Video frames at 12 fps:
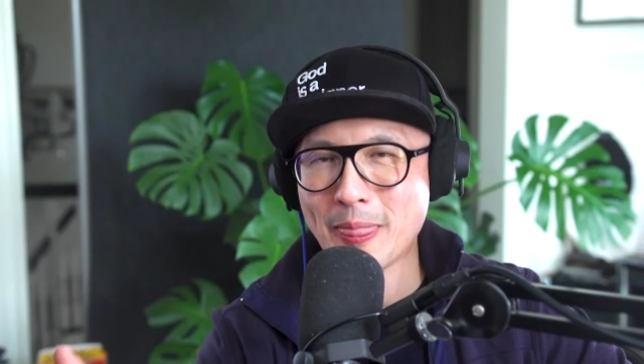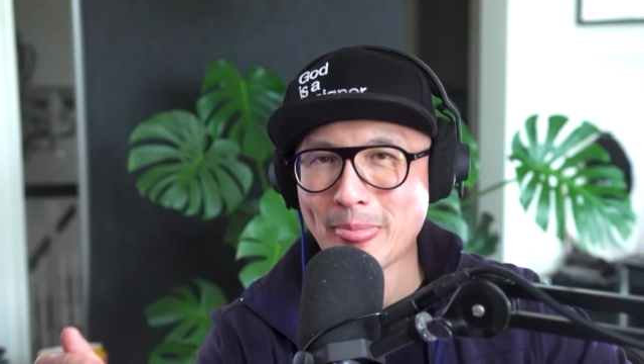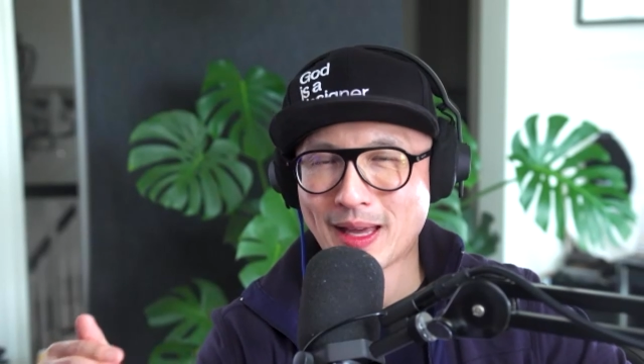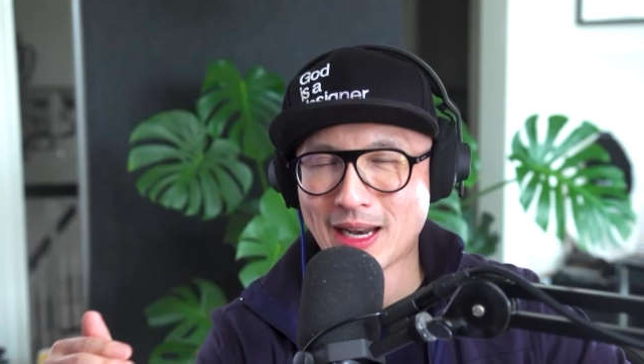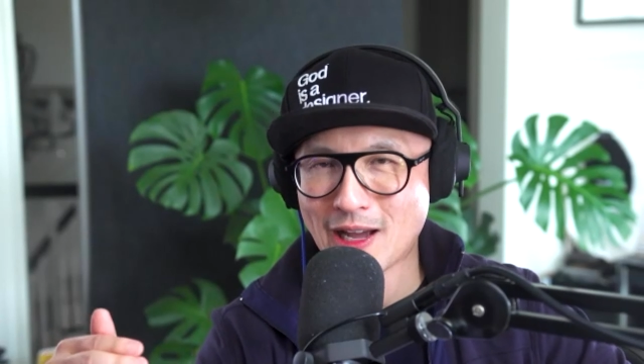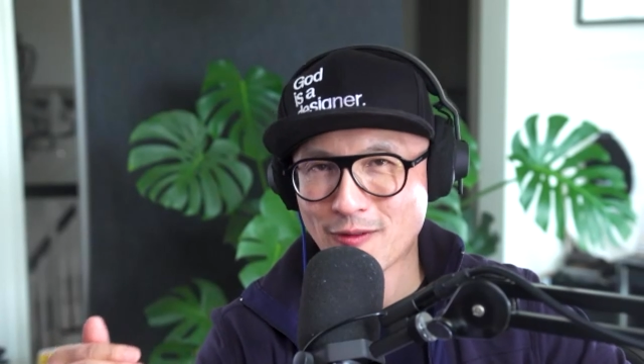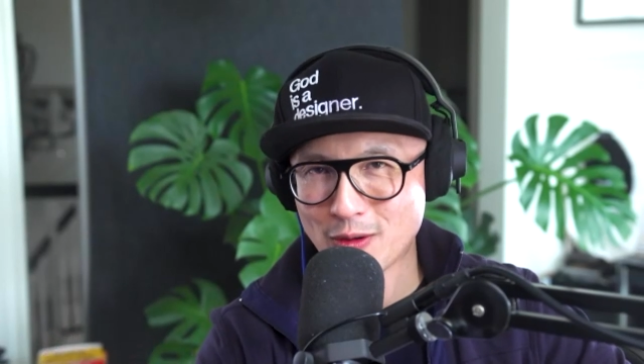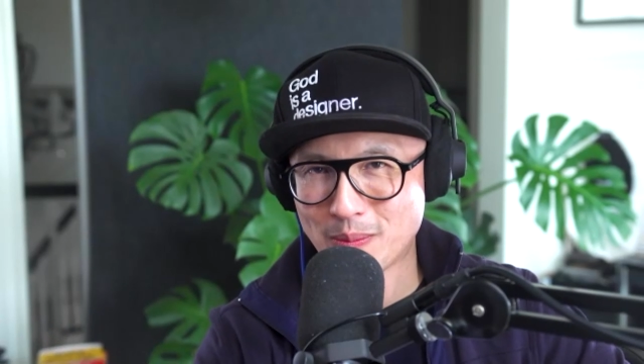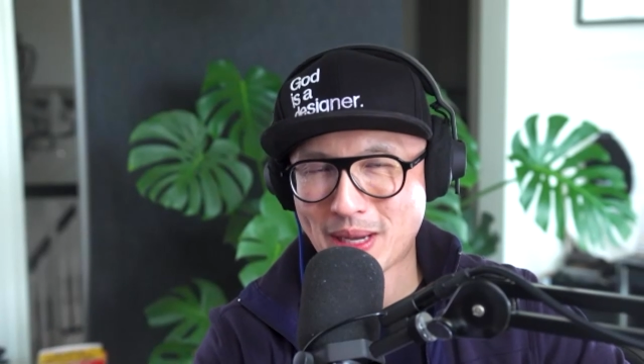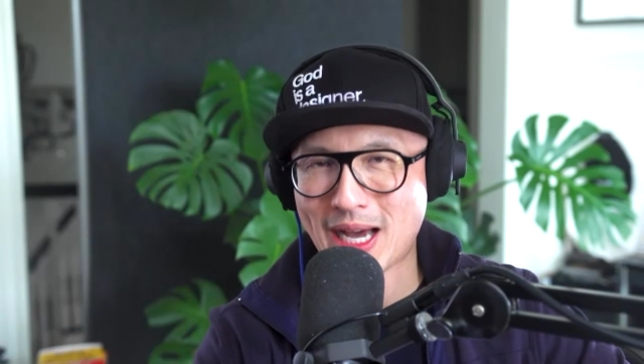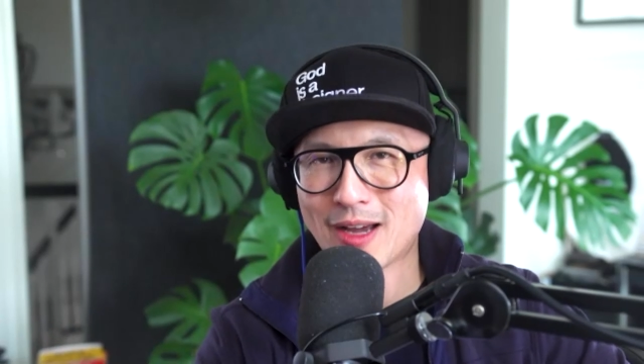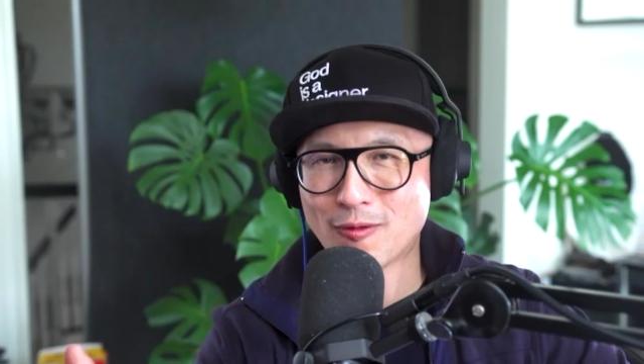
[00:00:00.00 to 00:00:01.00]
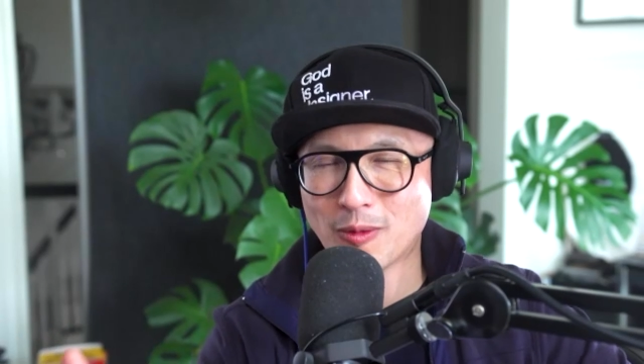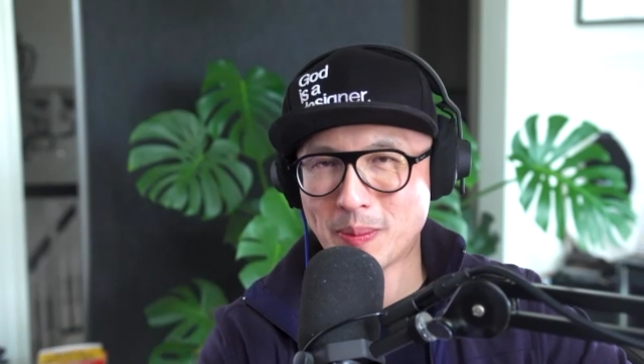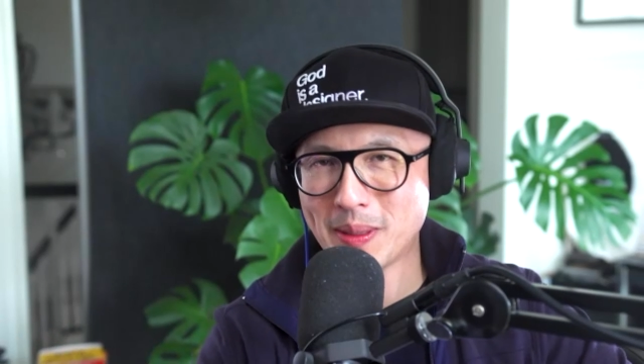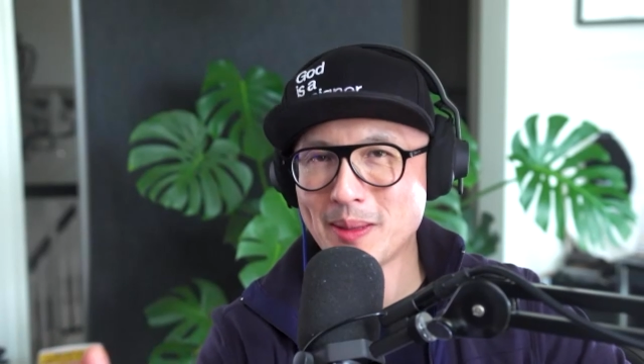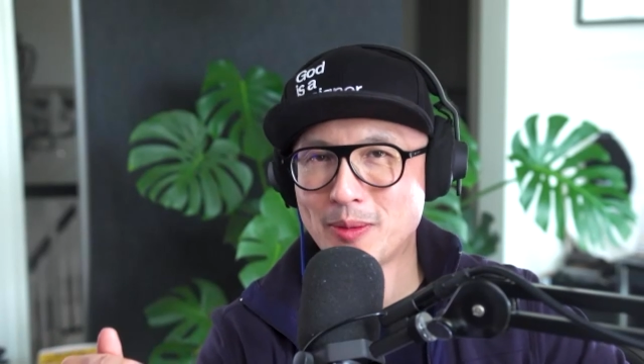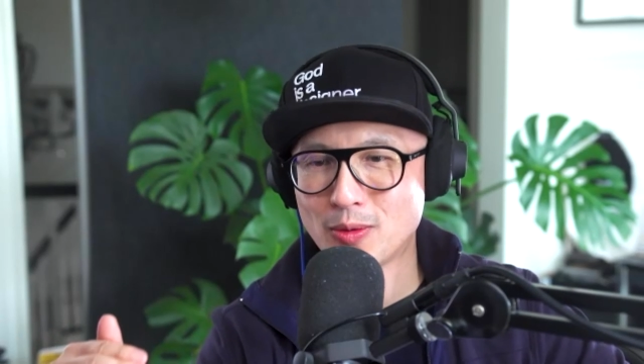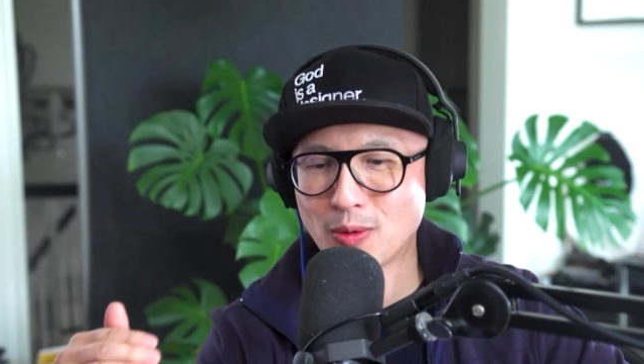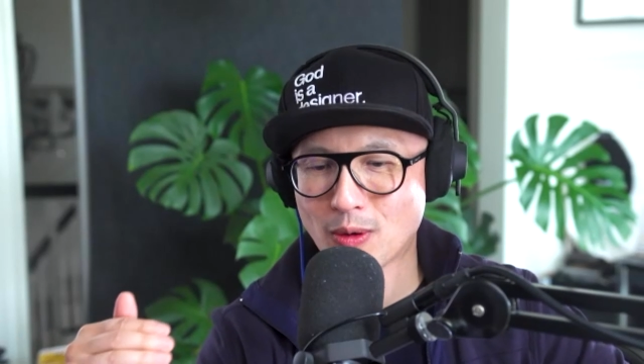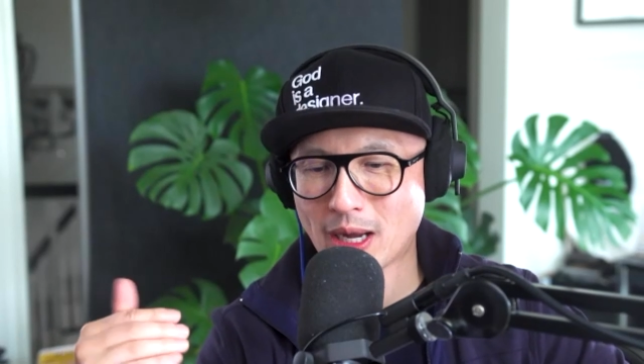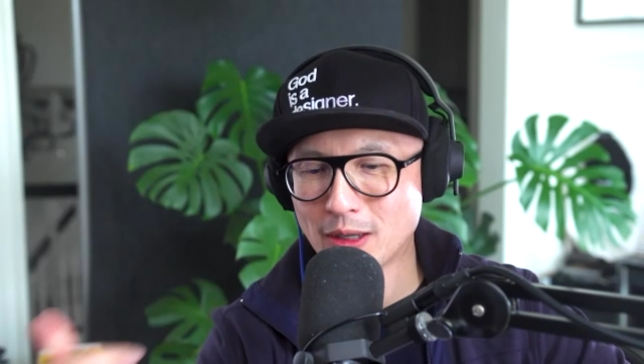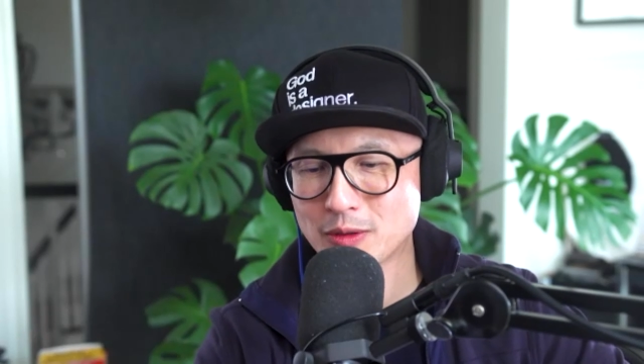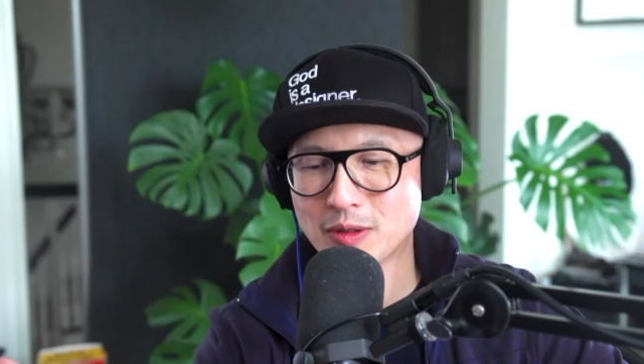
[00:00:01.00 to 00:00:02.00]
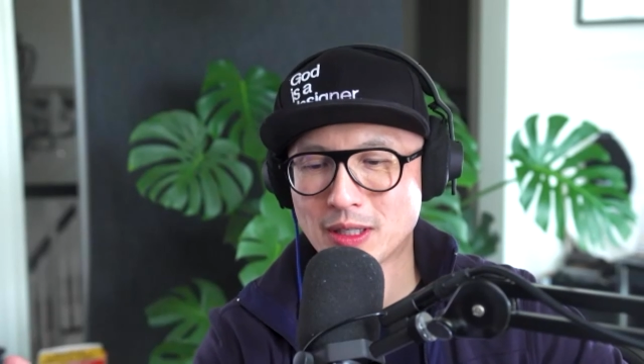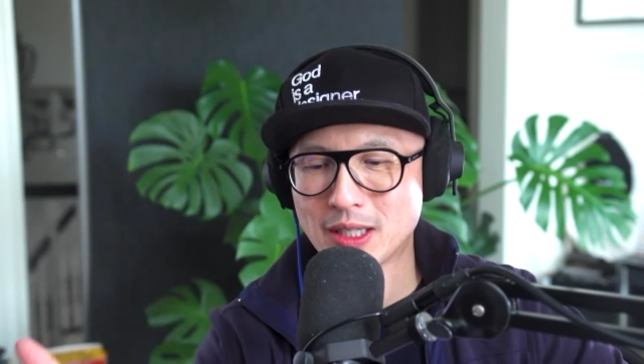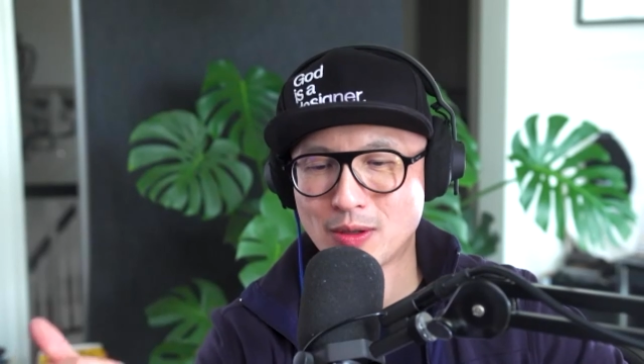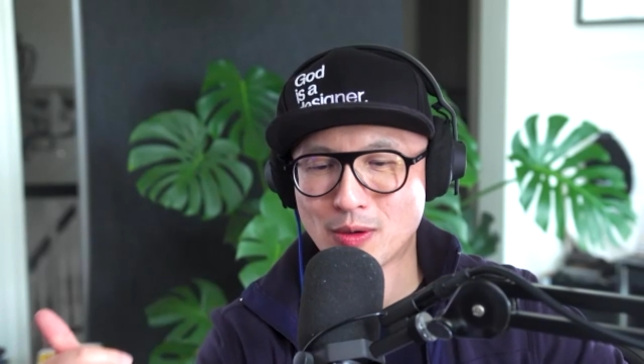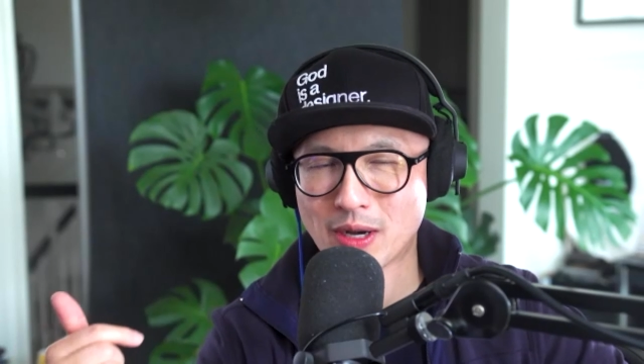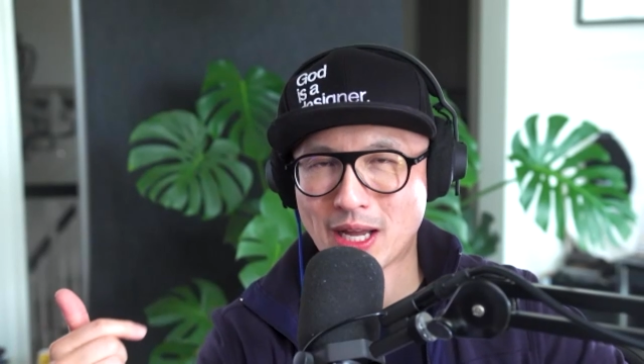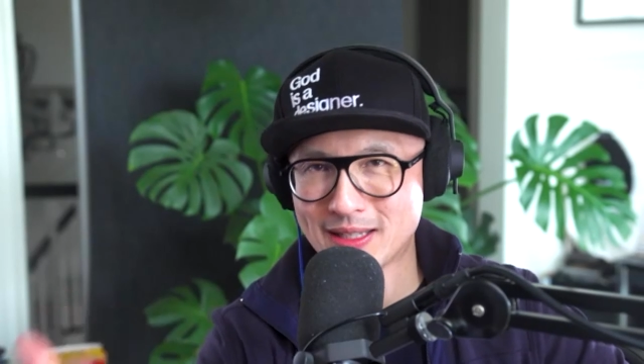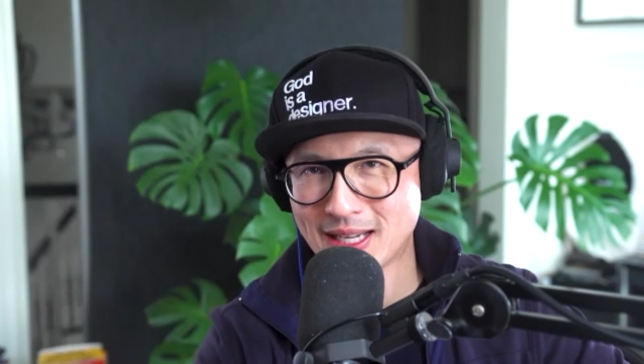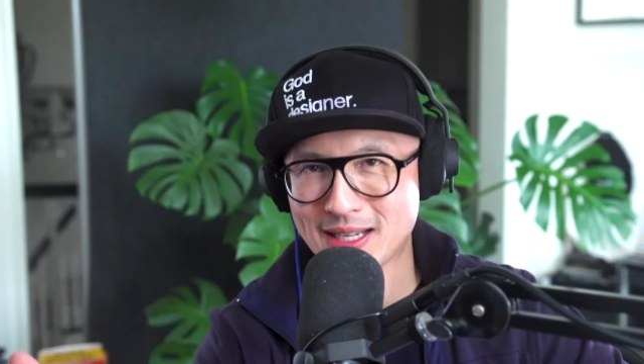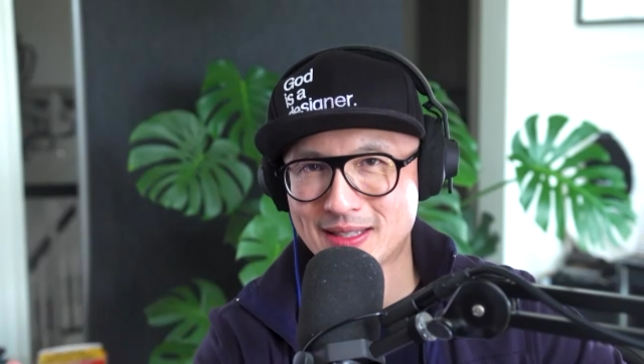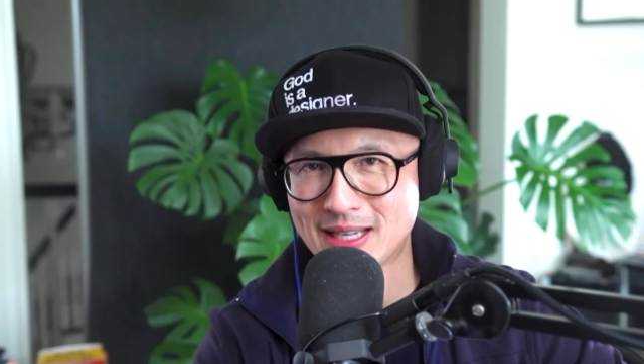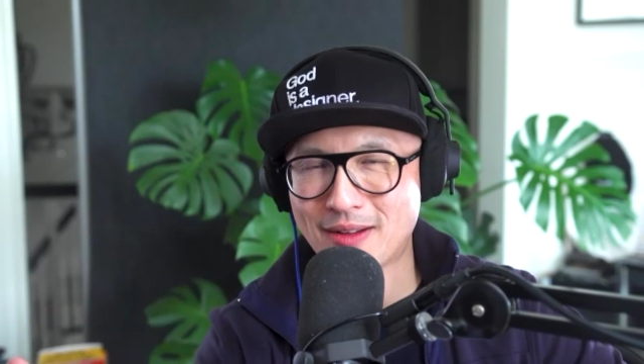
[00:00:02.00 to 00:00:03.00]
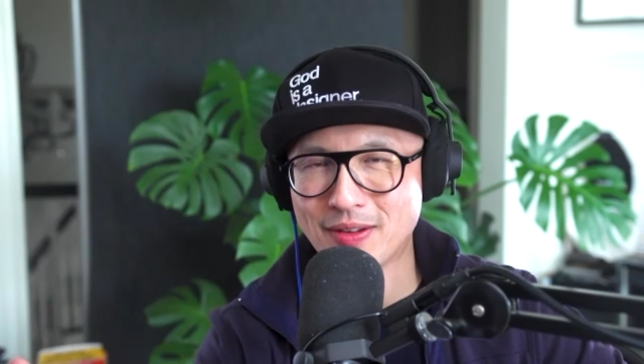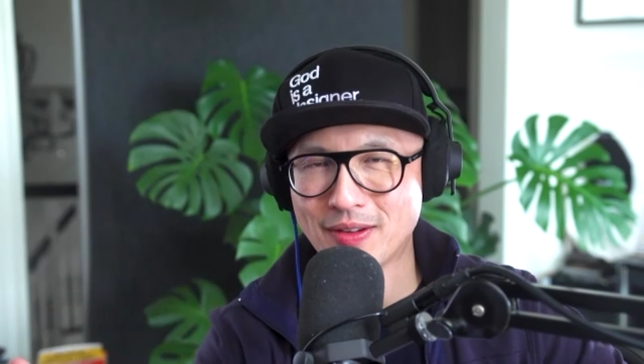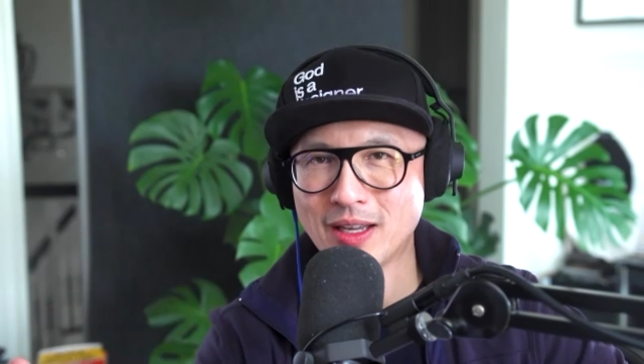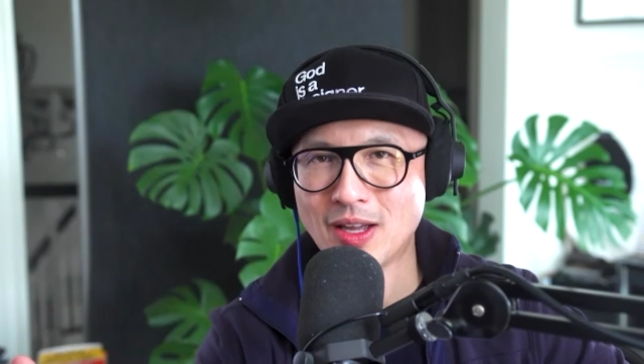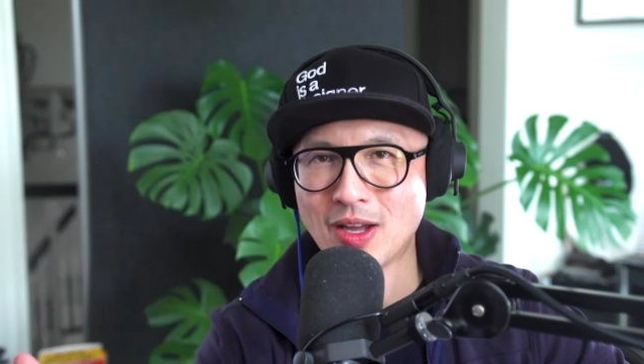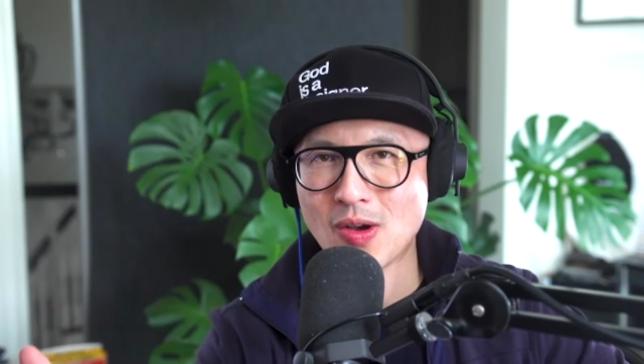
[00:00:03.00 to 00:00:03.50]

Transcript: that I feel bad for people who are elderly, who are not tech savvy,